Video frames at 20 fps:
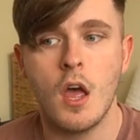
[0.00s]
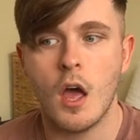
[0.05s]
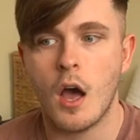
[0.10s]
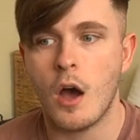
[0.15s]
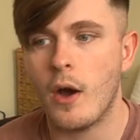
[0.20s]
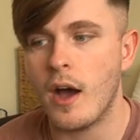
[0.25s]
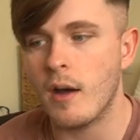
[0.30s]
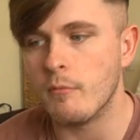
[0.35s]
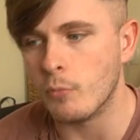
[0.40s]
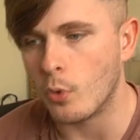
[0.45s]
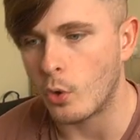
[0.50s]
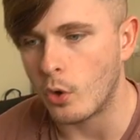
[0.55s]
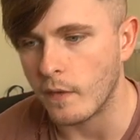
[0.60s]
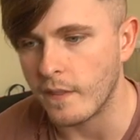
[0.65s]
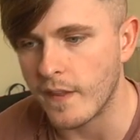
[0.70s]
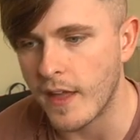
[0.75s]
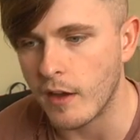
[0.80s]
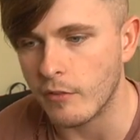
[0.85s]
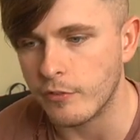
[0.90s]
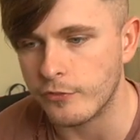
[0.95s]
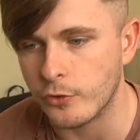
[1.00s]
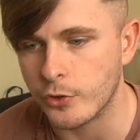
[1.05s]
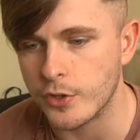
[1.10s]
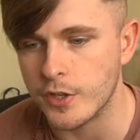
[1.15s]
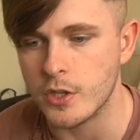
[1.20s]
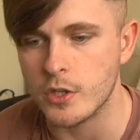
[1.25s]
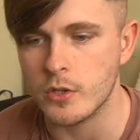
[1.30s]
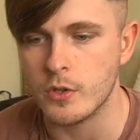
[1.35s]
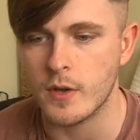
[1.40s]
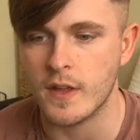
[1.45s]
I'll have more on that for
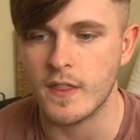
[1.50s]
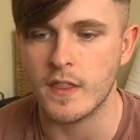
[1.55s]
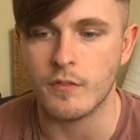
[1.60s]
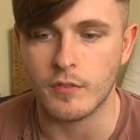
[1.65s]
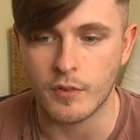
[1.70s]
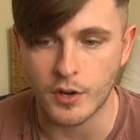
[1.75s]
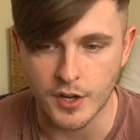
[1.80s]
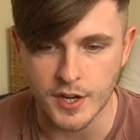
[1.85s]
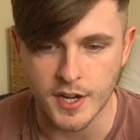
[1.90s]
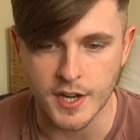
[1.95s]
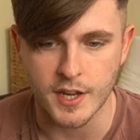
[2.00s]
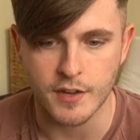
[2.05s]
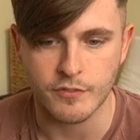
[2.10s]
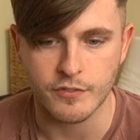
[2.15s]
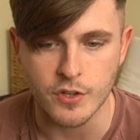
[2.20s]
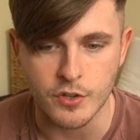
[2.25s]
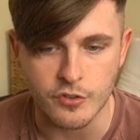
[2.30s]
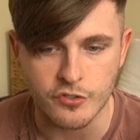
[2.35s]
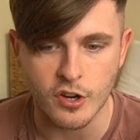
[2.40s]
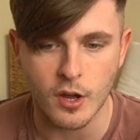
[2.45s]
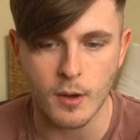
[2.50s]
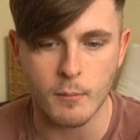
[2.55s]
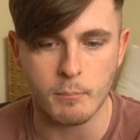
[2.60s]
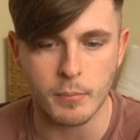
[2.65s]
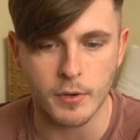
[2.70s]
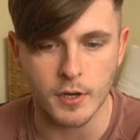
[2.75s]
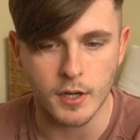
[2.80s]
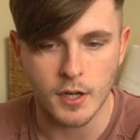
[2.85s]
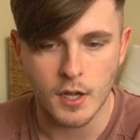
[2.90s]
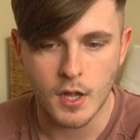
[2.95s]
you in the very near future,
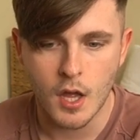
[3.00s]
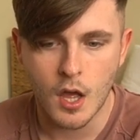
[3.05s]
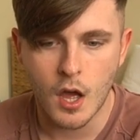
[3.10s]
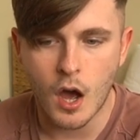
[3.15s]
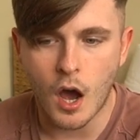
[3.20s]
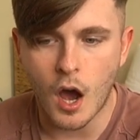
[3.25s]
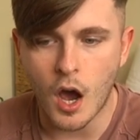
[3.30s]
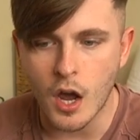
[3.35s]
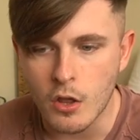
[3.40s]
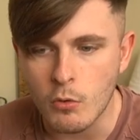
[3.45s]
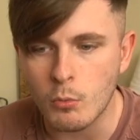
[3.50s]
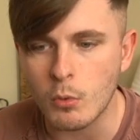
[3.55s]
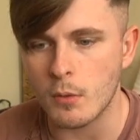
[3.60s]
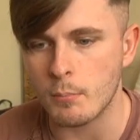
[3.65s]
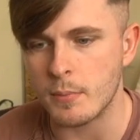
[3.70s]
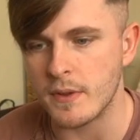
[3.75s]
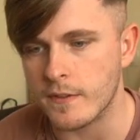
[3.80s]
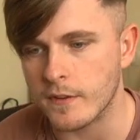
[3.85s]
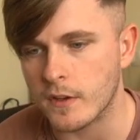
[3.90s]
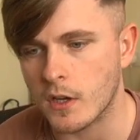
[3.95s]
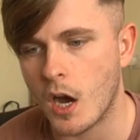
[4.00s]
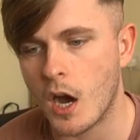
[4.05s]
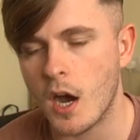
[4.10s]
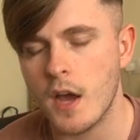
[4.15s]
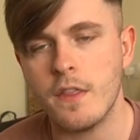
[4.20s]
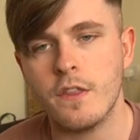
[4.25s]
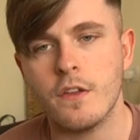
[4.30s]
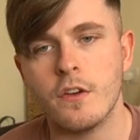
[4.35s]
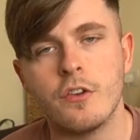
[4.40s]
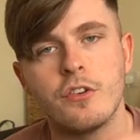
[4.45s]
but I don't want to be the guy
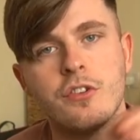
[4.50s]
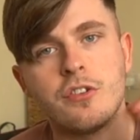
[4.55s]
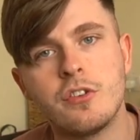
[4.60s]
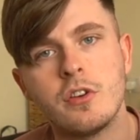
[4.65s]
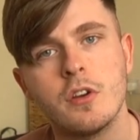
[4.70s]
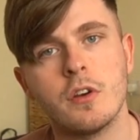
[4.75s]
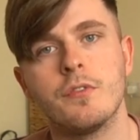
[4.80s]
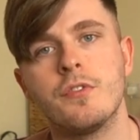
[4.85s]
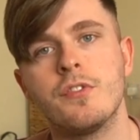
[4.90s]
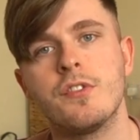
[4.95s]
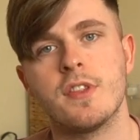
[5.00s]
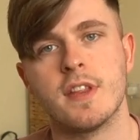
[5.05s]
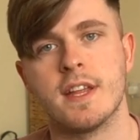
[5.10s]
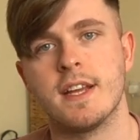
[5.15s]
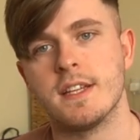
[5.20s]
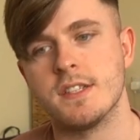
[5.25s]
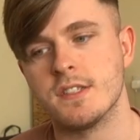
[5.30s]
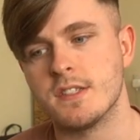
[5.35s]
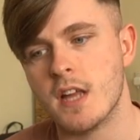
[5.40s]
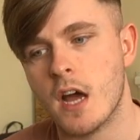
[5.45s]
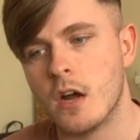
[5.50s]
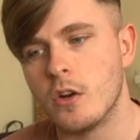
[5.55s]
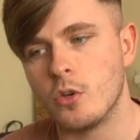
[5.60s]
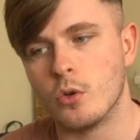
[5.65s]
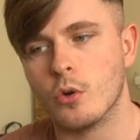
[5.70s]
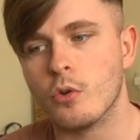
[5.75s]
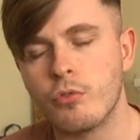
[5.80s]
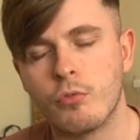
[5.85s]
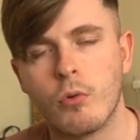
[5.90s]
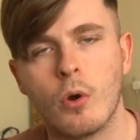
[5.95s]
that shoves things down
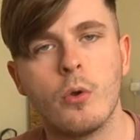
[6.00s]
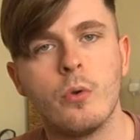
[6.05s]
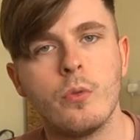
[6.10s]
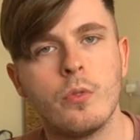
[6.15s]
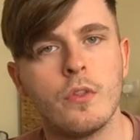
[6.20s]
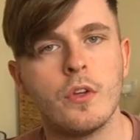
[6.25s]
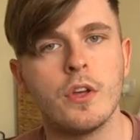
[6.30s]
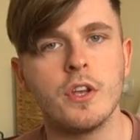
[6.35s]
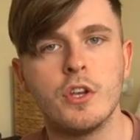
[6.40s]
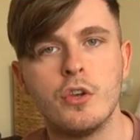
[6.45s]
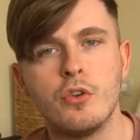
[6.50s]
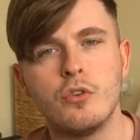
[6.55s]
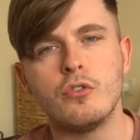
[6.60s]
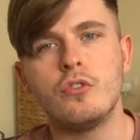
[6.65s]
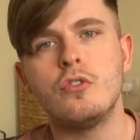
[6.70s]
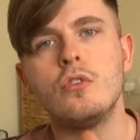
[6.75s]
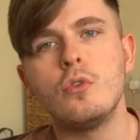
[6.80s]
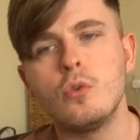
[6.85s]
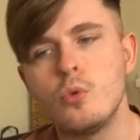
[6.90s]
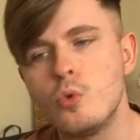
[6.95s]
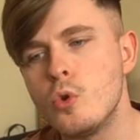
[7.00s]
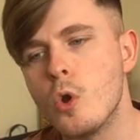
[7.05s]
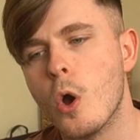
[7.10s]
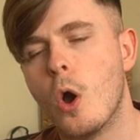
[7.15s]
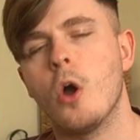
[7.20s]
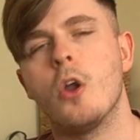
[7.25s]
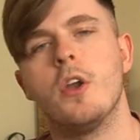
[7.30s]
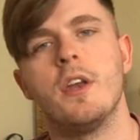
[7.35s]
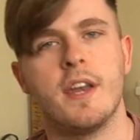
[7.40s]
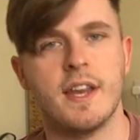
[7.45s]
your throat that you do
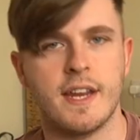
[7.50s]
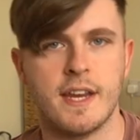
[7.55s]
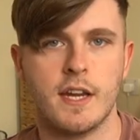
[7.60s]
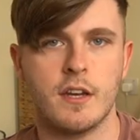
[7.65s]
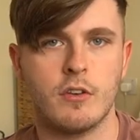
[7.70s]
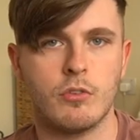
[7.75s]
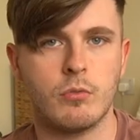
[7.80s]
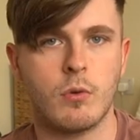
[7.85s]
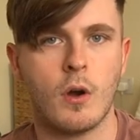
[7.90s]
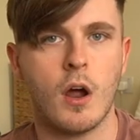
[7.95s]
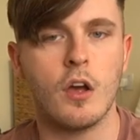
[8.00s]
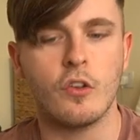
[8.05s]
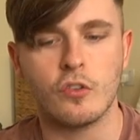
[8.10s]
not need, right?